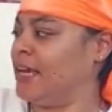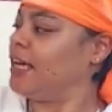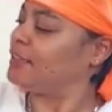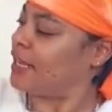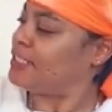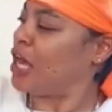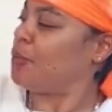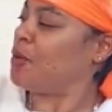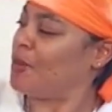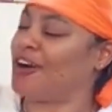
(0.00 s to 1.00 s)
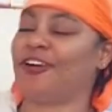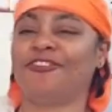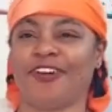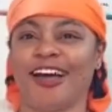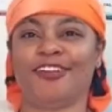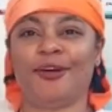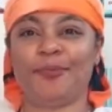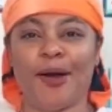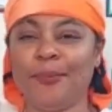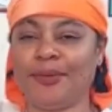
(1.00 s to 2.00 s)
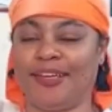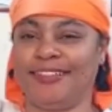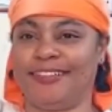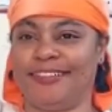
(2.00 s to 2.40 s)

Let's help Amara find her pumpkins.